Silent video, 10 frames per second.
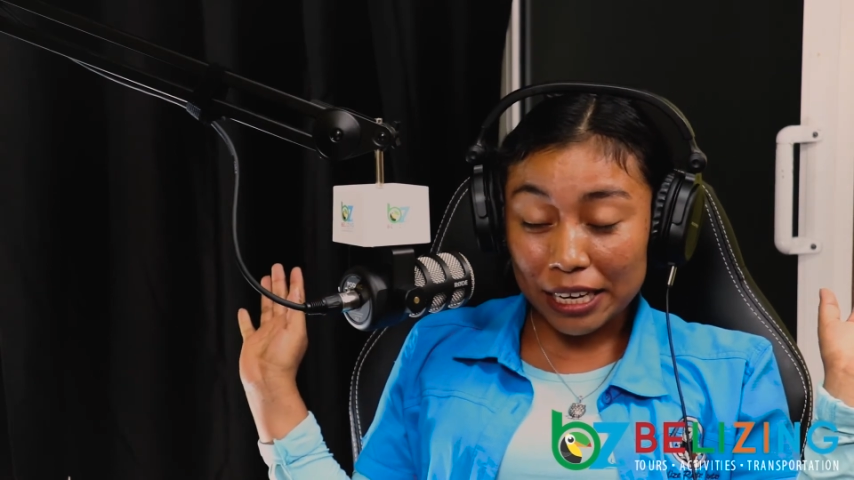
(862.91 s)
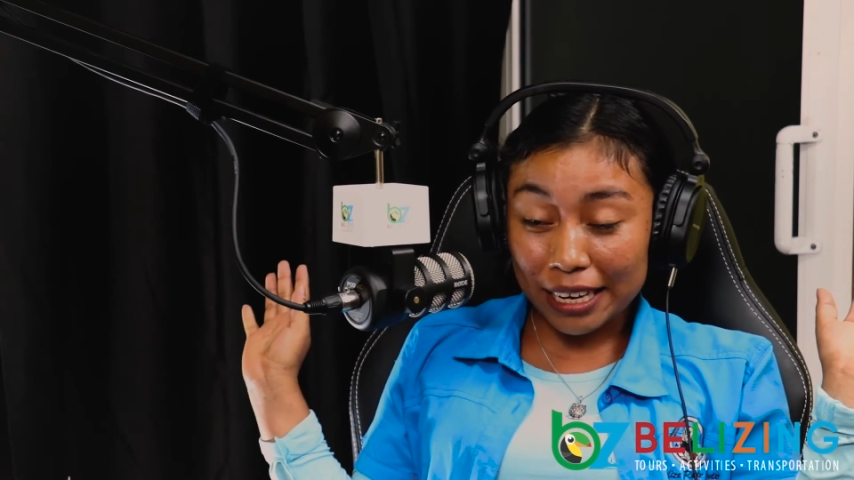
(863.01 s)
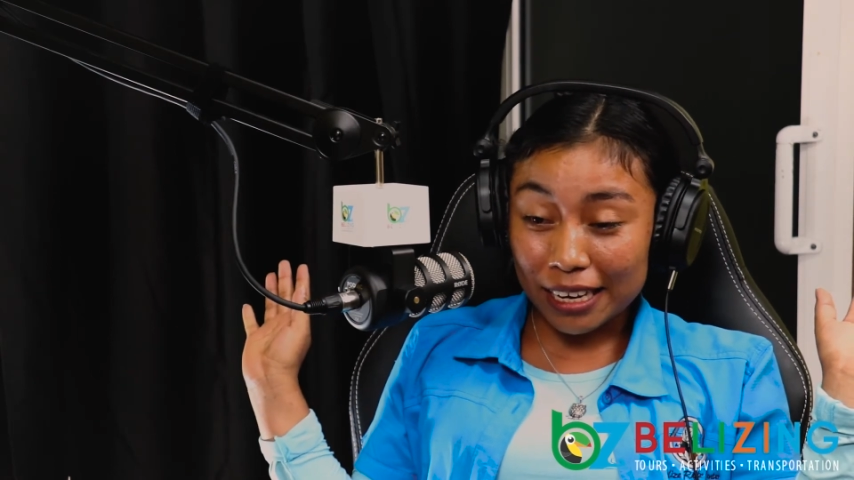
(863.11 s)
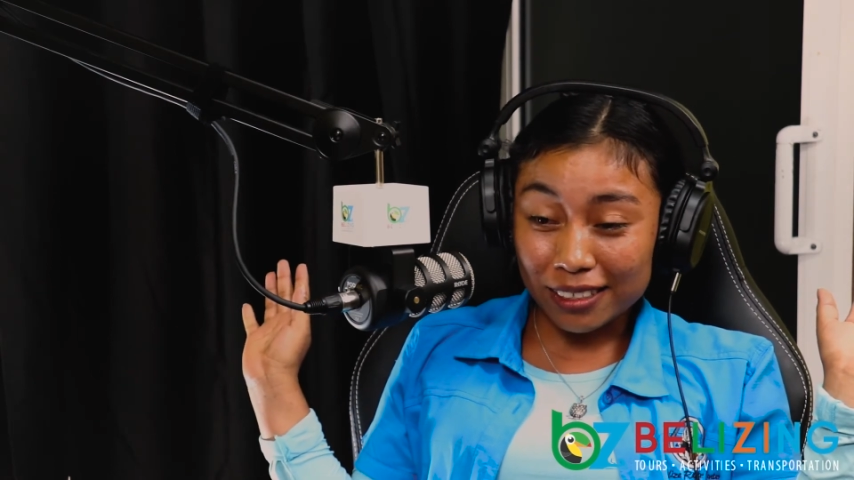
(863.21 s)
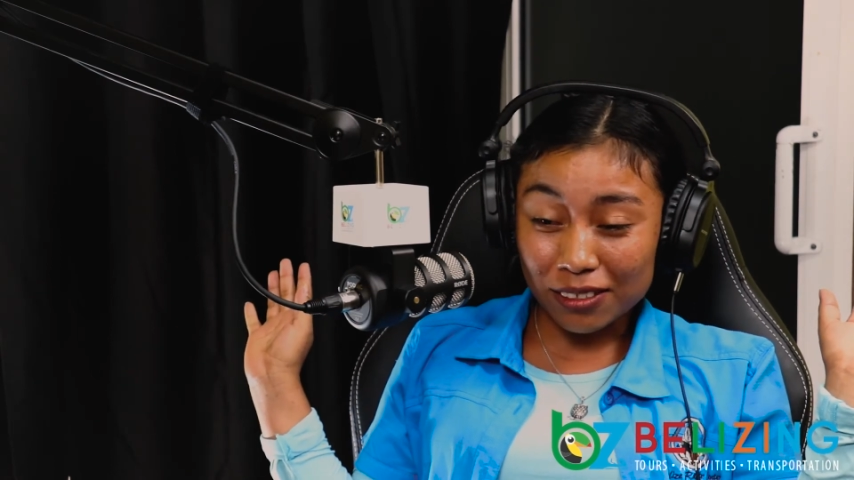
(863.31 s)
I
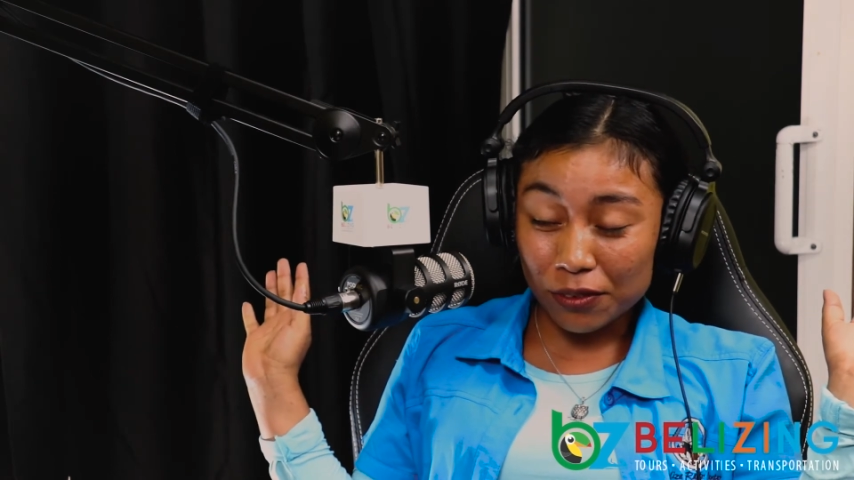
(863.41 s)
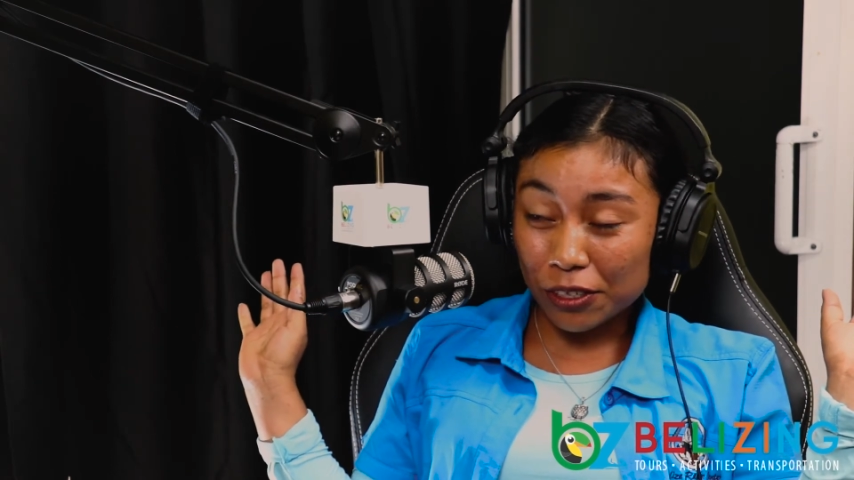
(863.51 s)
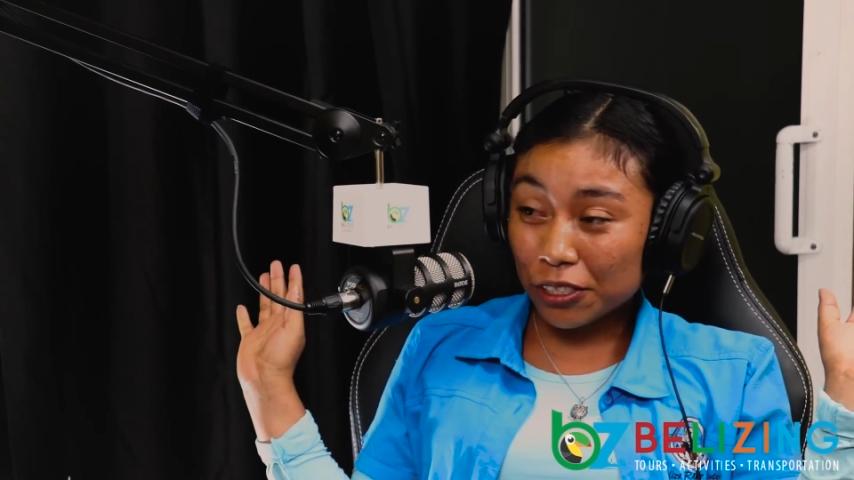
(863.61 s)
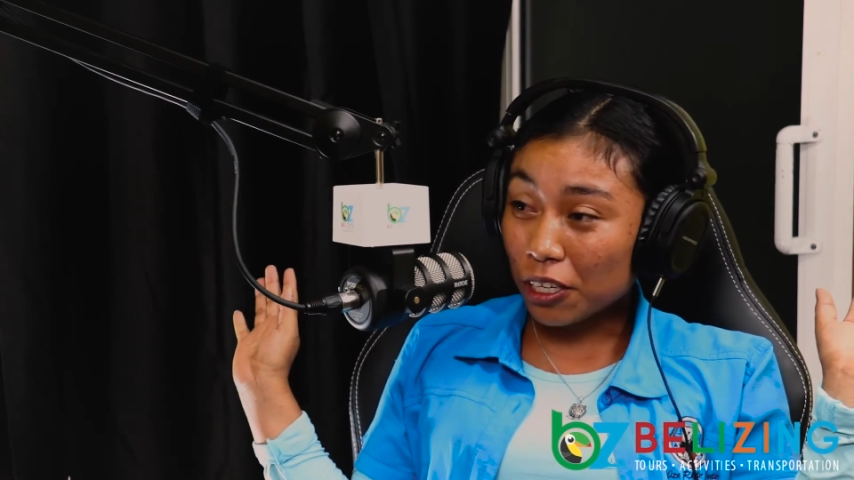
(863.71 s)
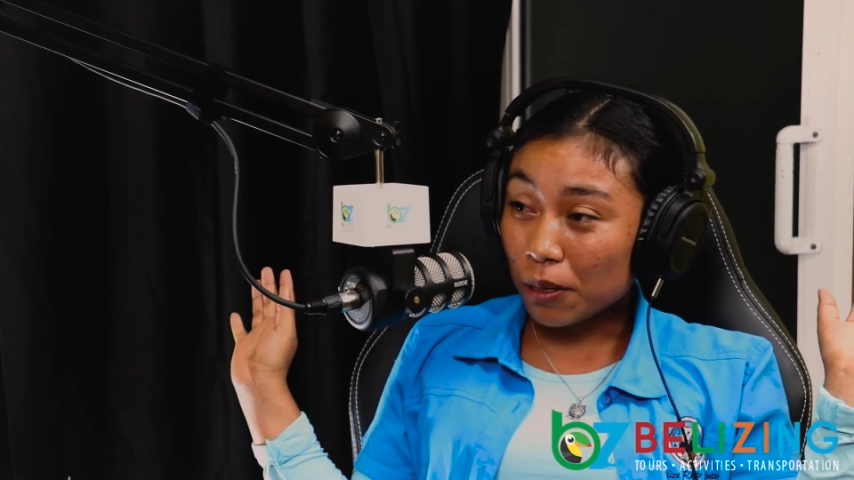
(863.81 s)
guess,
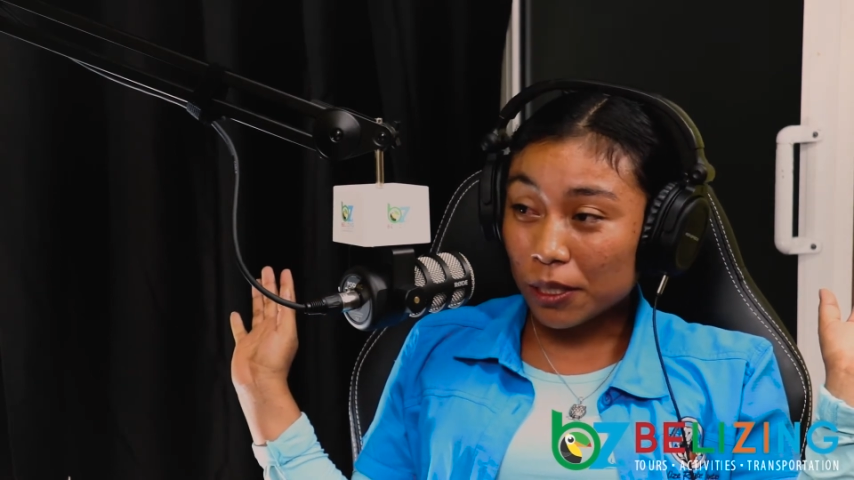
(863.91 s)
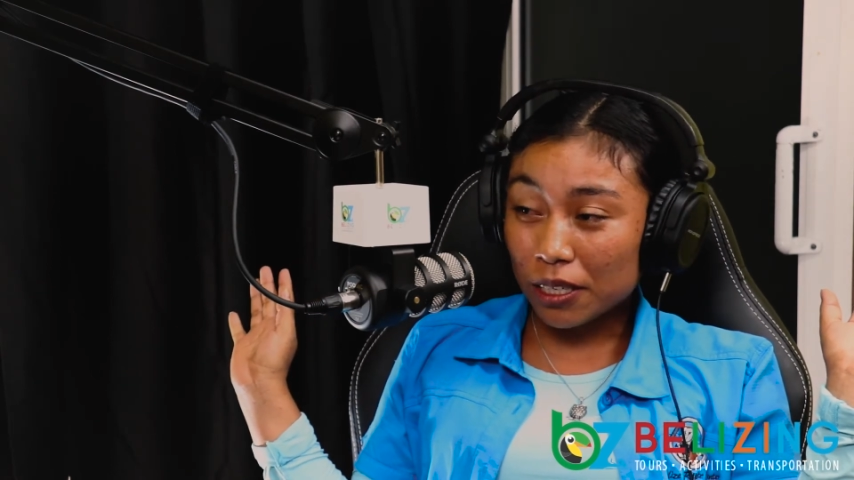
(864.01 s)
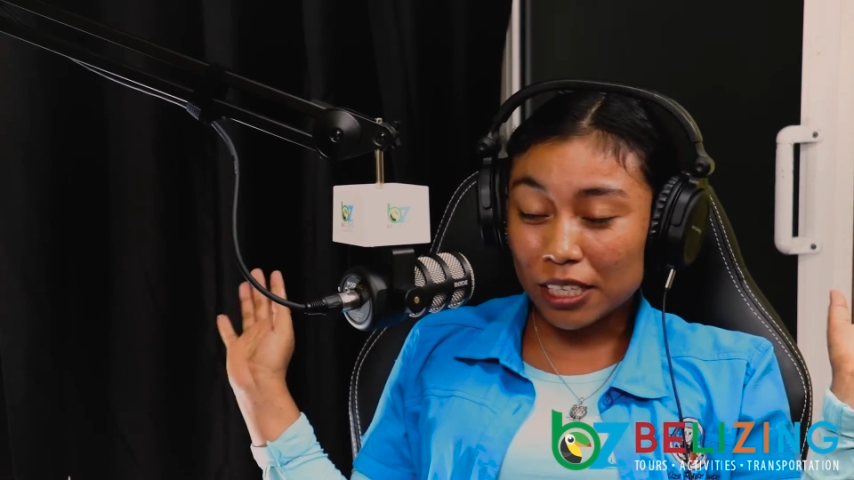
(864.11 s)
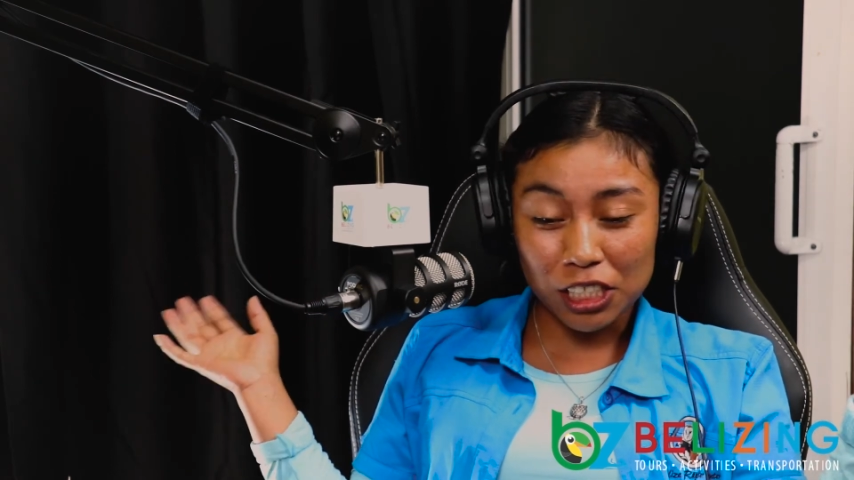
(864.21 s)
for her to come down.